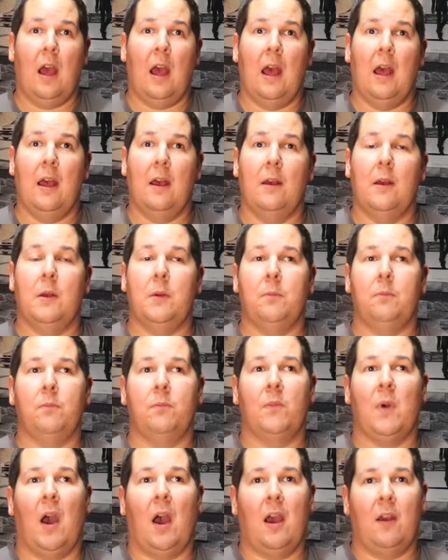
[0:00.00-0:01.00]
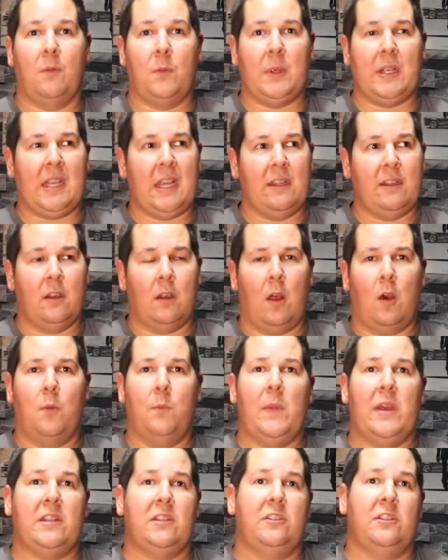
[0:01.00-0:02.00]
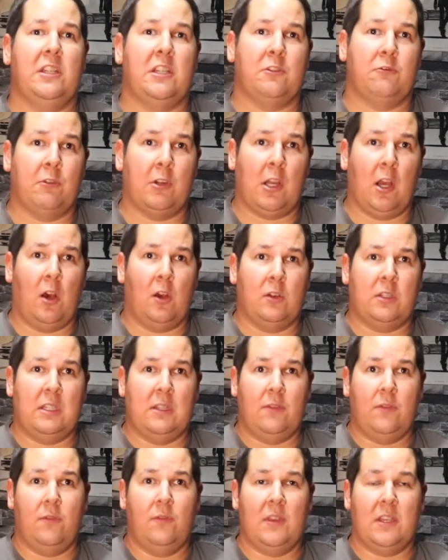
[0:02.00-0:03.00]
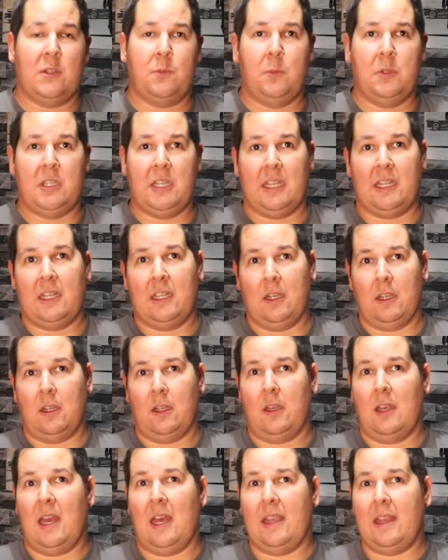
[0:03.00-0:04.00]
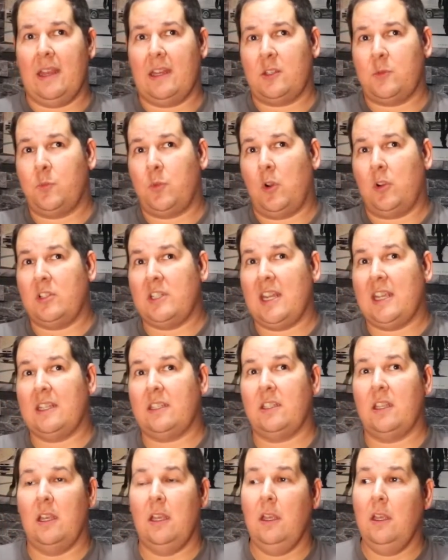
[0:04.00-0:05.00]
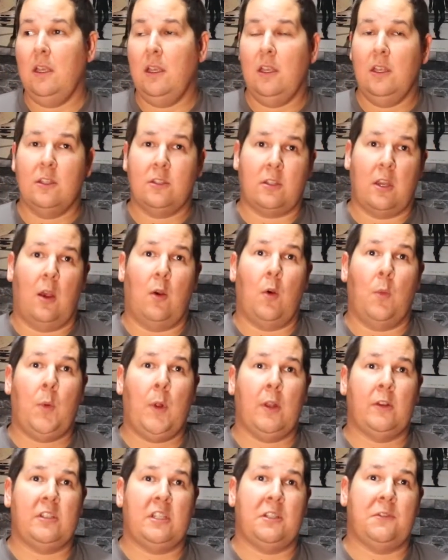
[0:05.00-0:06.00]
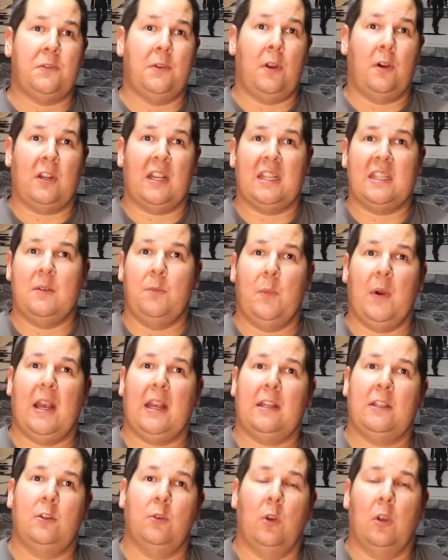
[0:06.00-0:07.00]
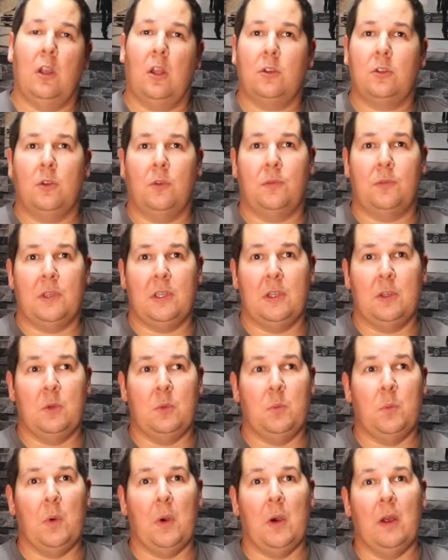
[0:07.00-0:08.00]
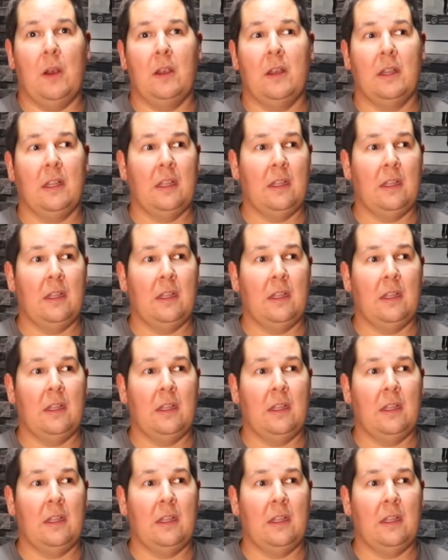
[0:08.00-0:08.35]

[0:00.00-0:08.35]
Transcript: I've been getting a lot of messages regarding this particular annex project, so apologies for not getting back to a lot of you, but